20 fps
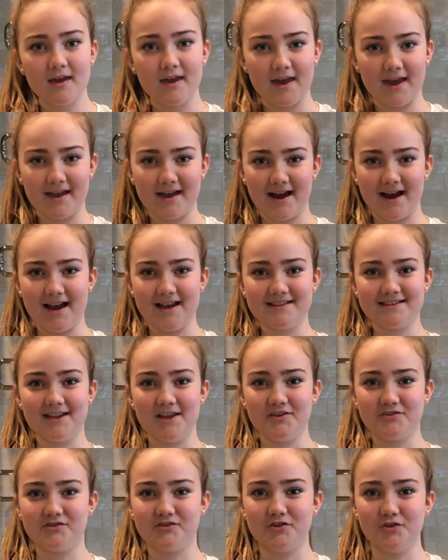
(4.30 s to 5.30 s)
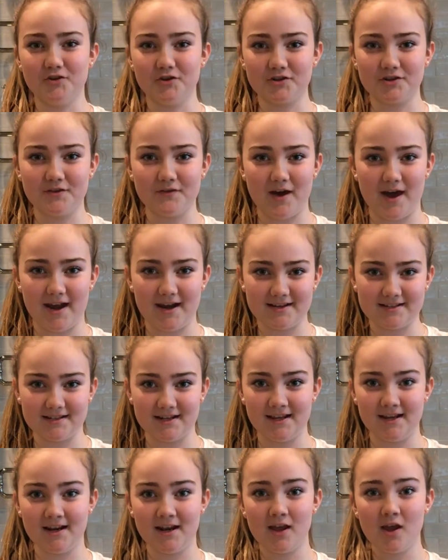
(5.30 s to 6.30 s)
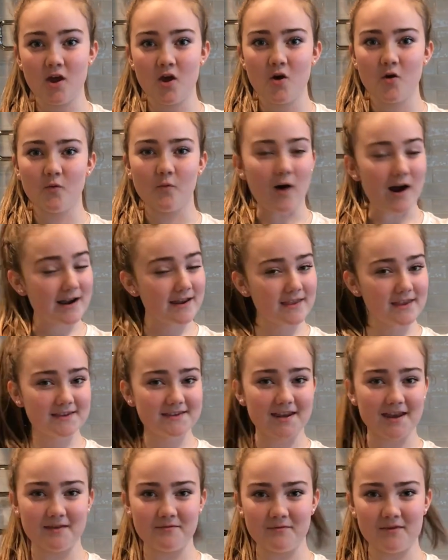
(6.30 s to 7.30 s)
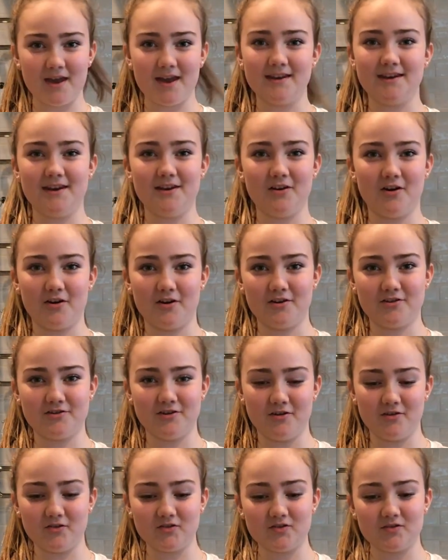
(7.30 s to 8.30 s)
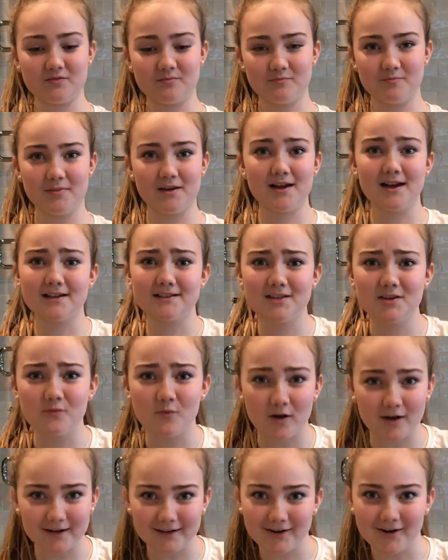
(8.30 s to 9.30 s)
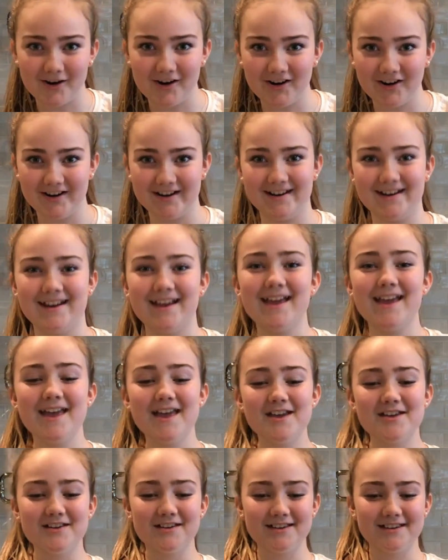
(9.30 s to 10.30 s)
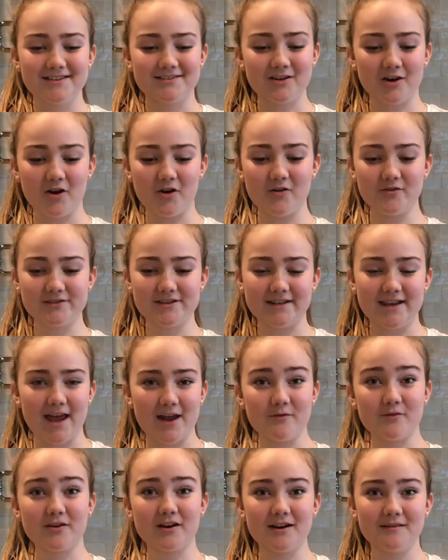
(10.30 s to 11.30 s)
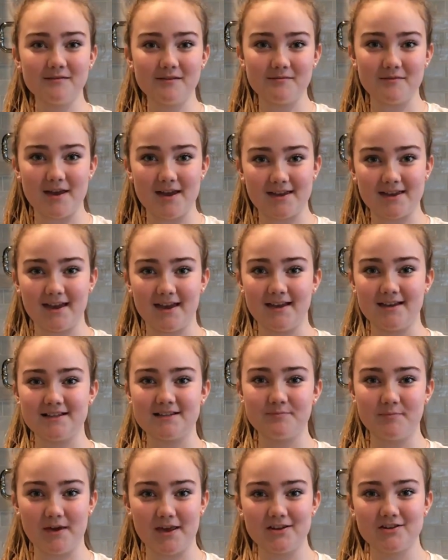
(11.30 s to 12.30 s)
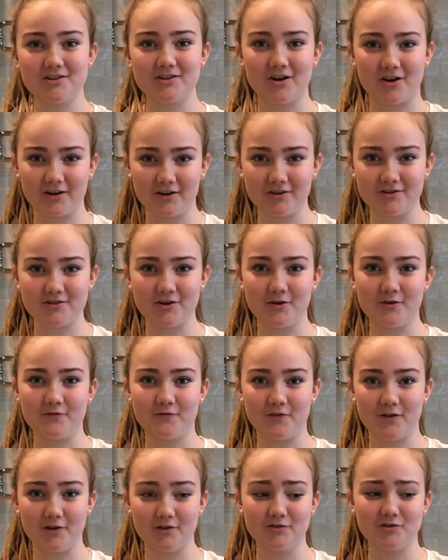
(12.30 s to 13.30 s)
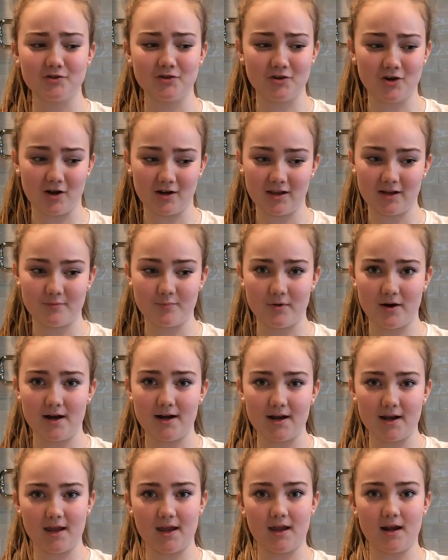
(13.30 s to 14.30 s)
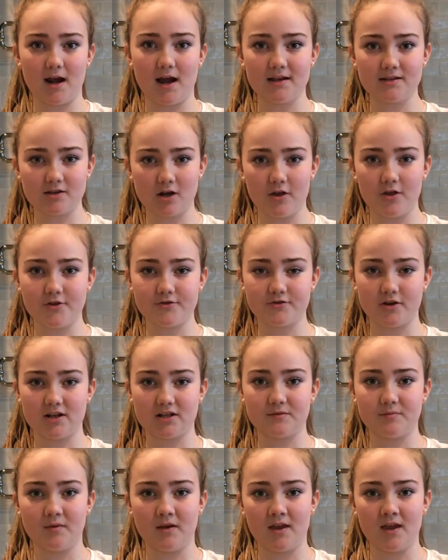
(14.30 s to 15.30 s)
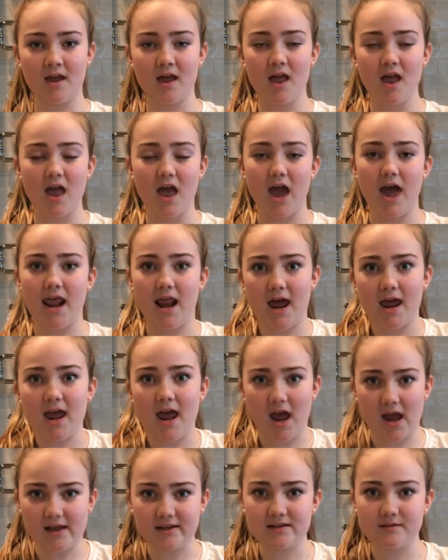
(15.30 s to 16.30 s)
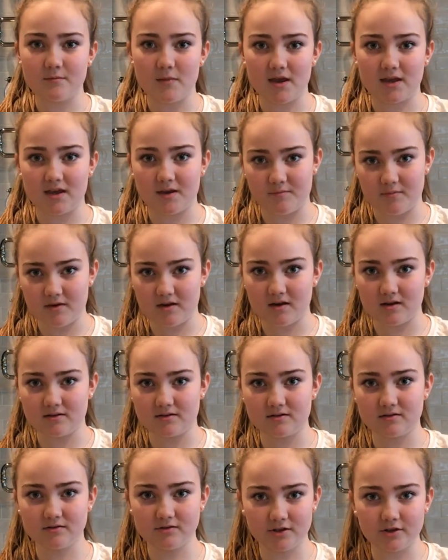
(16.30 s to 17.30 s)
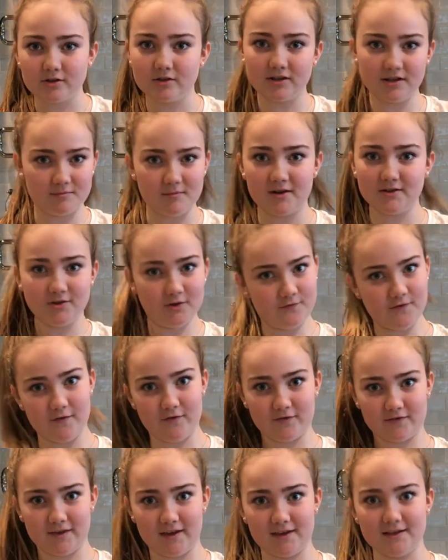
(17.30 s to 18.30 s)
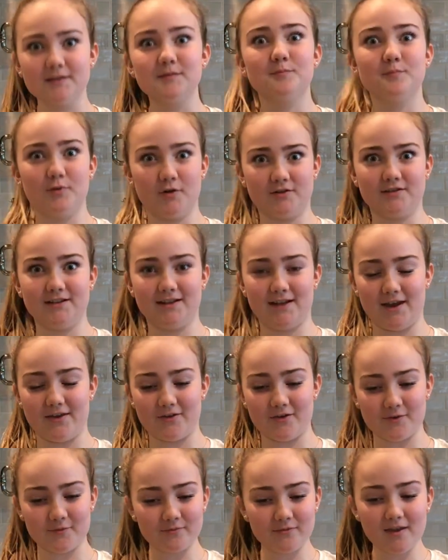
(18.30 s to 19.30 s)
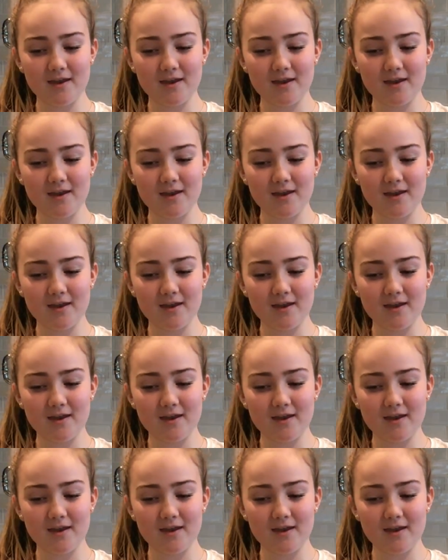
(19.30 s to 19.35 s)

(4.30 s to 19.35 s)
Hey guys, it's Cheers of Addison. Why did the Tin Man eat artichokes? Because he wanted a heart. So today we're going to be making spinach and artichoke filled garlic bread. And I saw this recipe and I had to make it because literally my two favorite things put together.